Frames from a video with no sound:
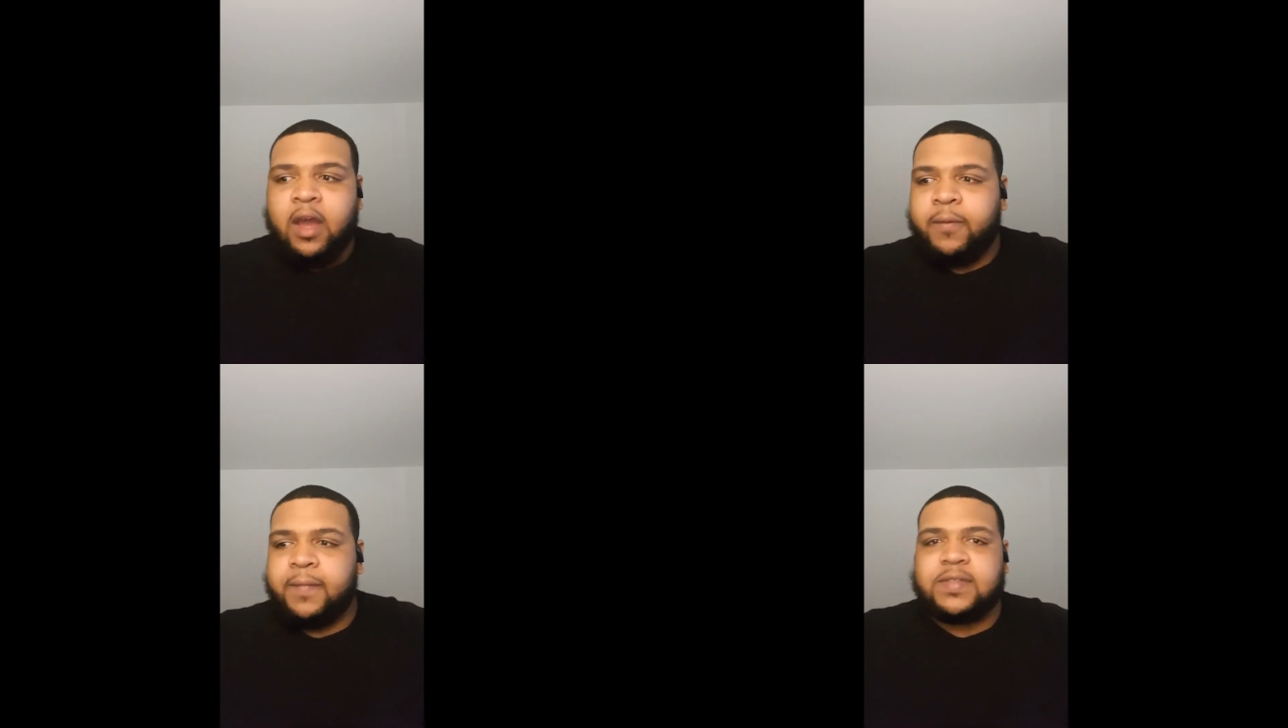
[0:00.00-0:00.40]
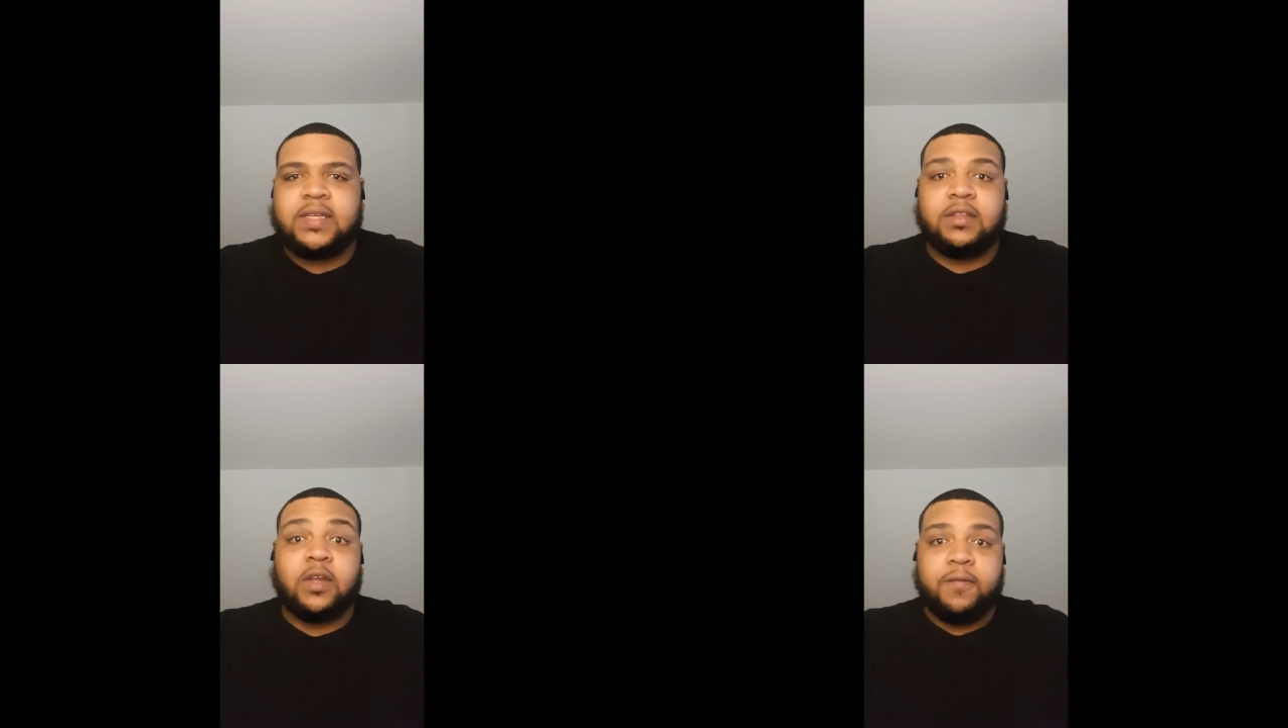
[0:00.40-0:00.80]
We've
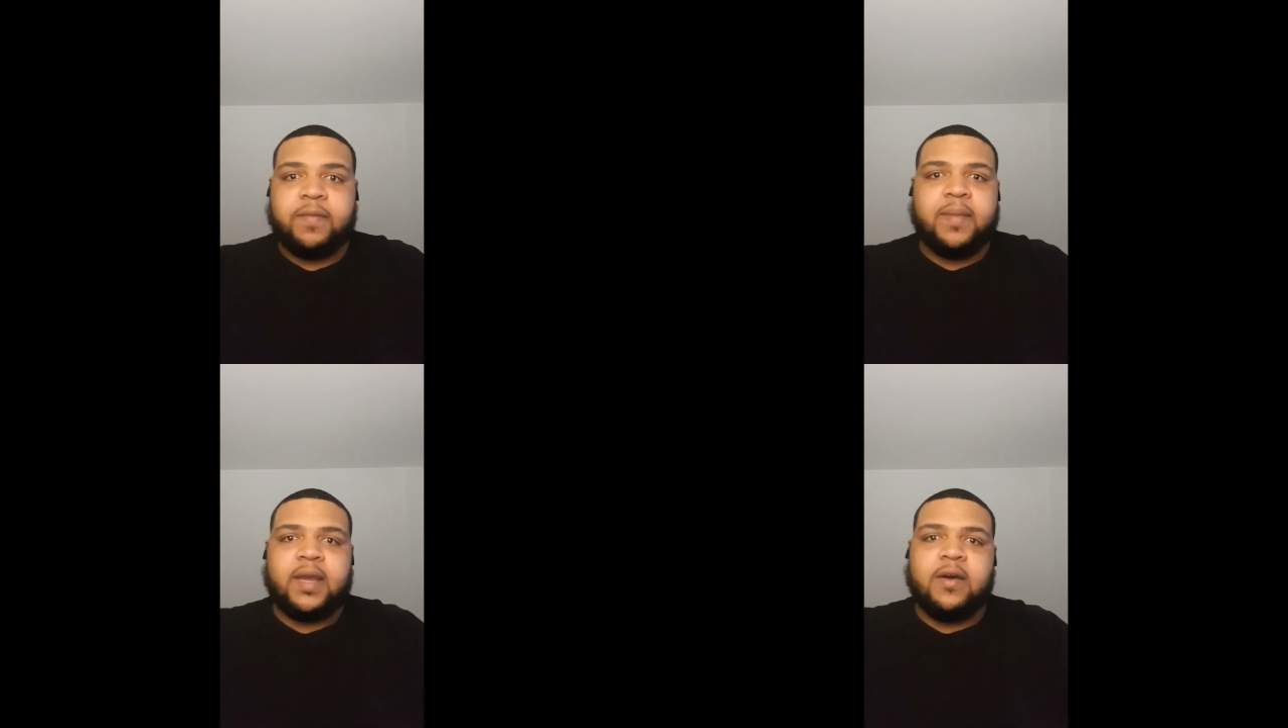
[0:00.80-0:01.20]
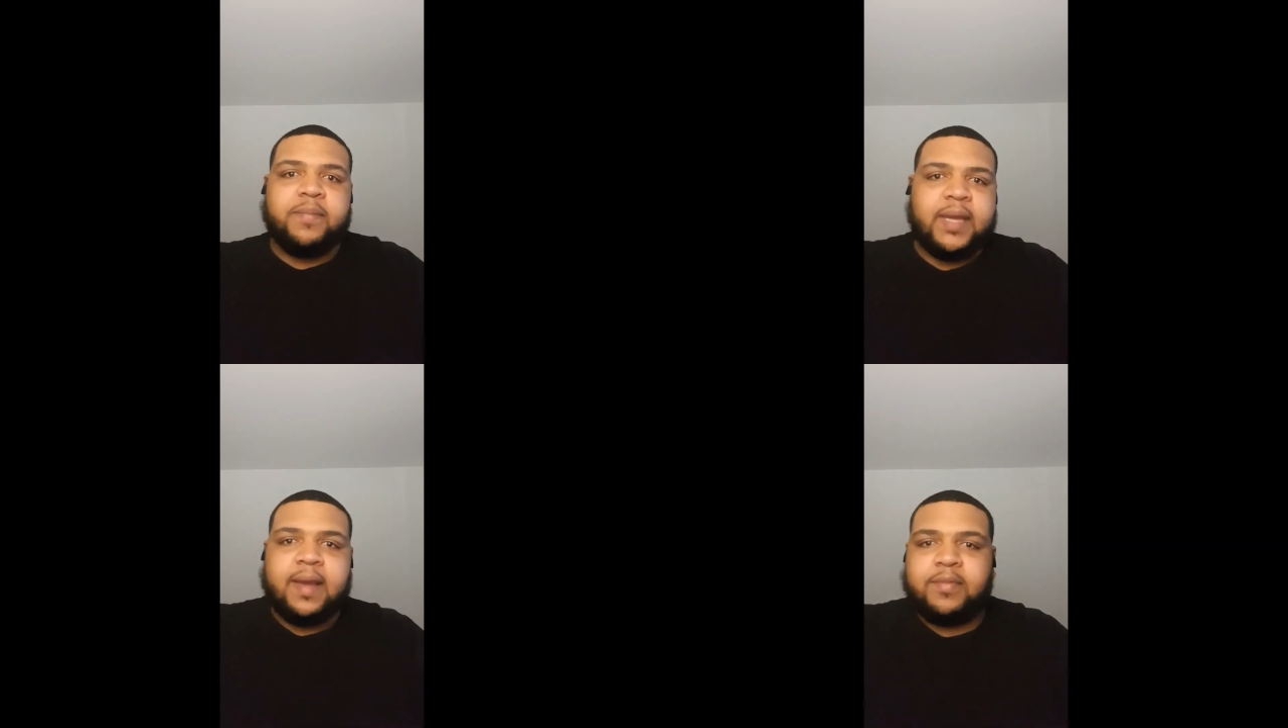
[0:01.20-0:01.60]
seen Doflamingo
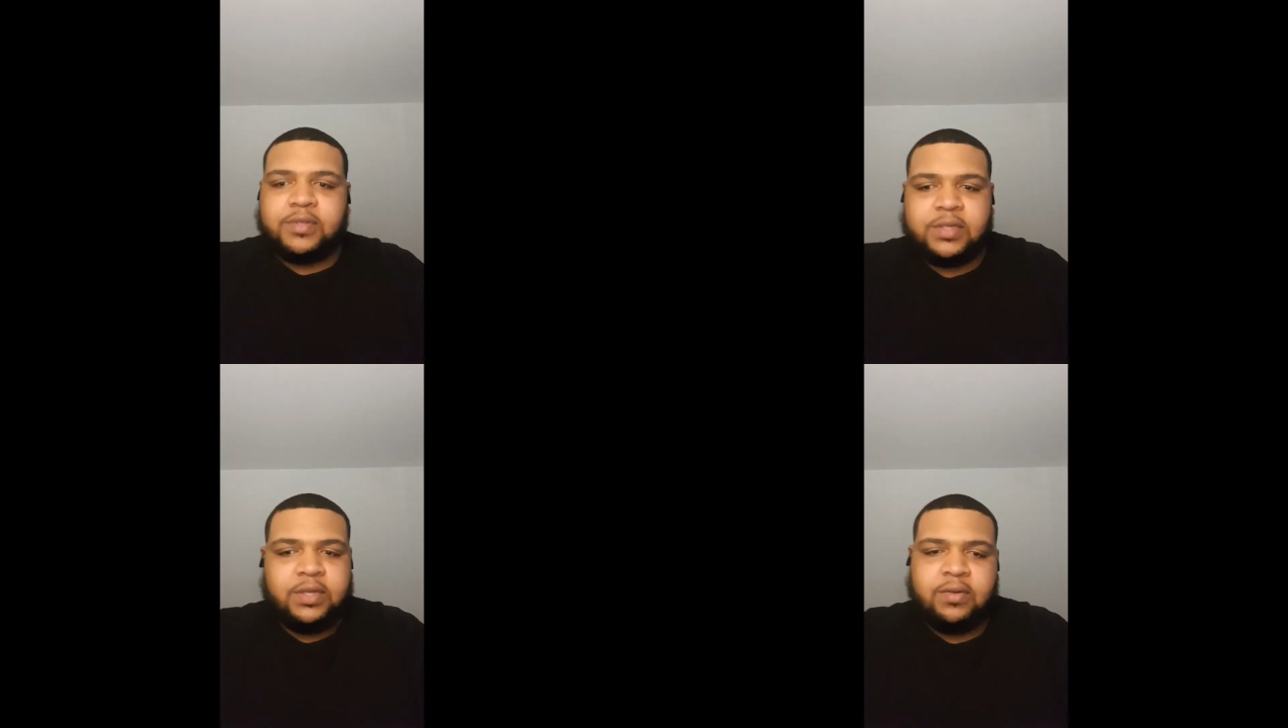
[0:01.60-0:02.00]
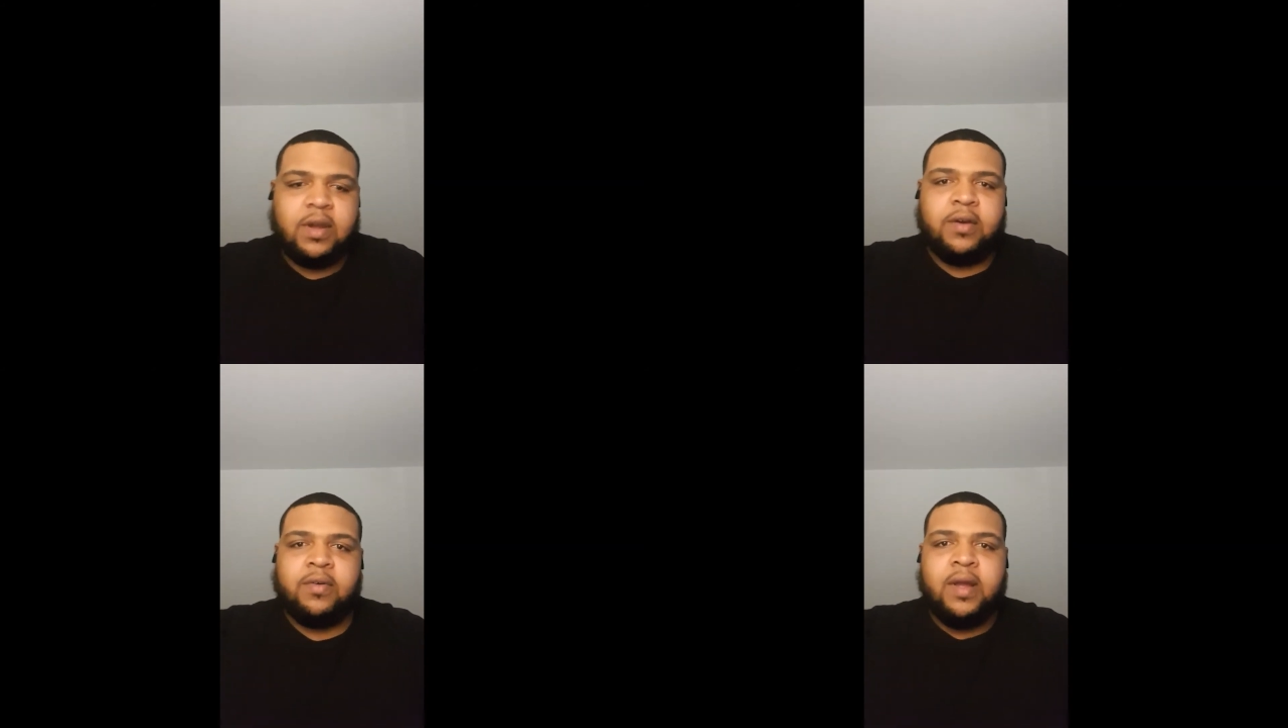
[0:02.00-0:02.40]
be able
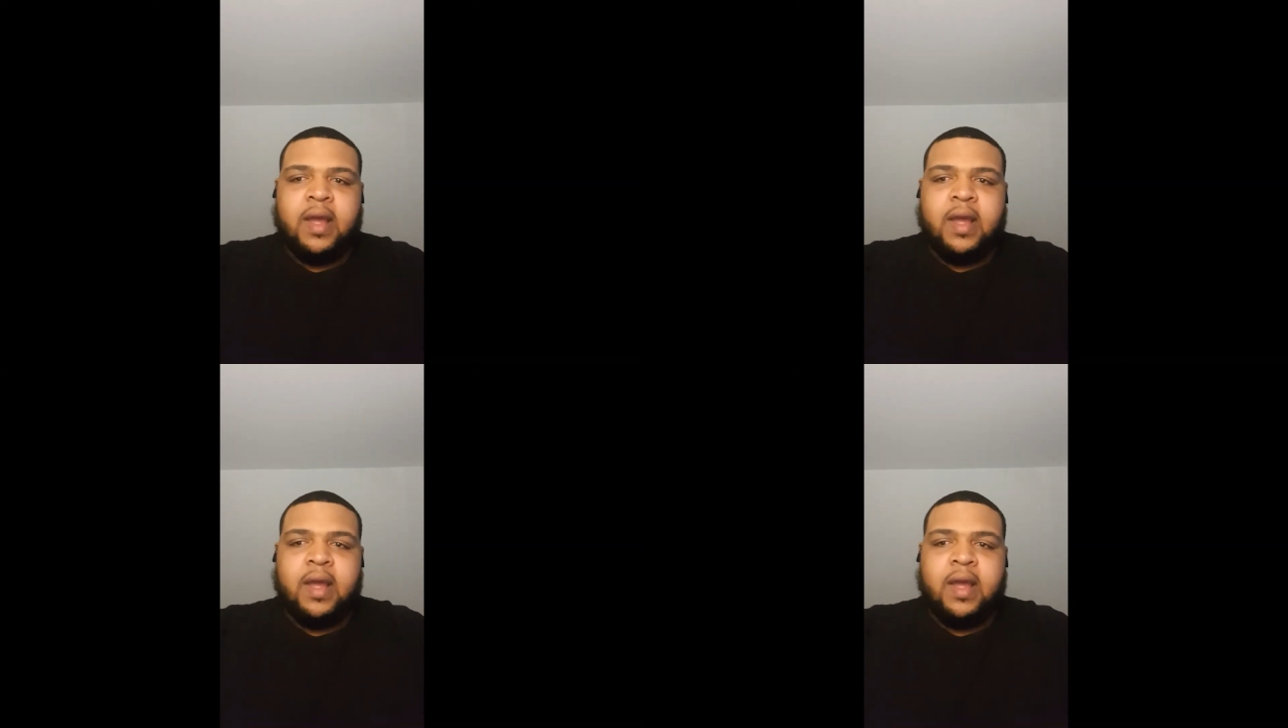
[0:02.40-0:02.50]
to,